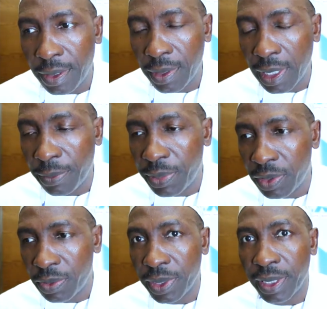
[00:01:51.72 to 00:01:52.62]
We're happy
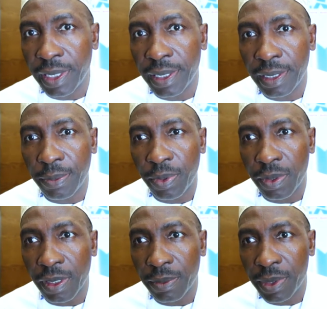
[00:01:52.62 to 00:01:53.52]
to be here. The
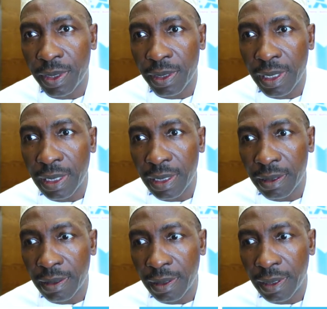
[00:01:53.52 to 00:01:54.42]
program is
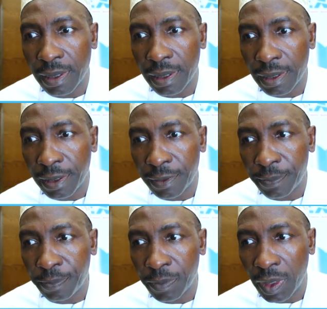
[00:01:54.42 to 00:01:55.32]
running,
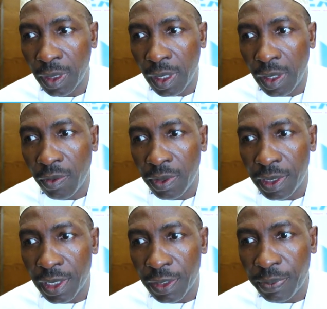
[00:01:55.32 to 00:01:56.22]
and what
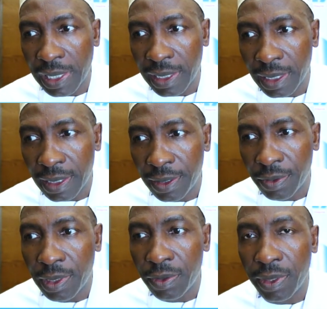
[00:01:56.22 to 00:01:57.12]
is expected
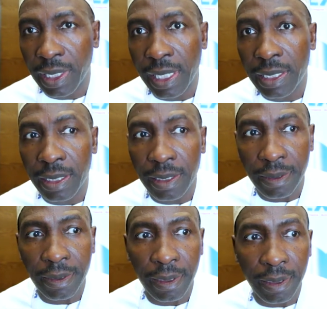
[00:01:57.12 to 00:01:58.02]
is what we are getting.
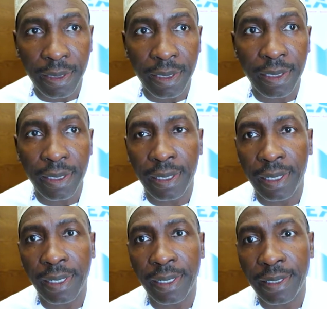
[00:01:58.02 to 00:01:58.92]
At least
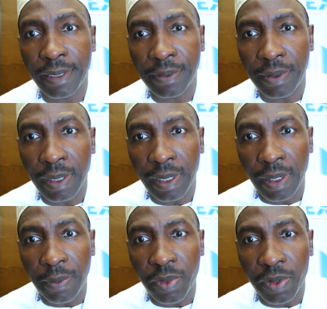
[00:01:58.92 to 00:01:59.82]
the
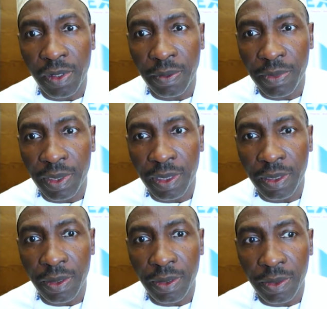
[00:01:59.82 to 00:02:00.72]
program
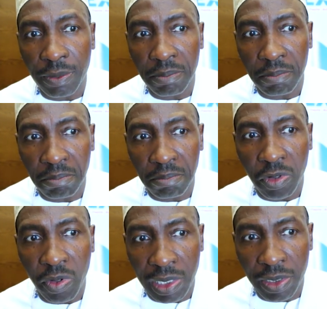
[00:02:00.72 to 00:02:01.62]
is
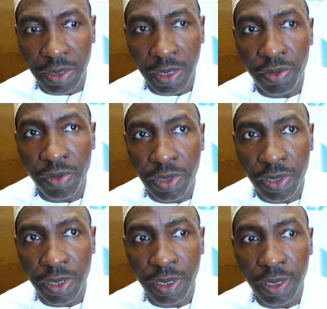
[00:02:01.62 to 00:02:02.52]
quite enriched,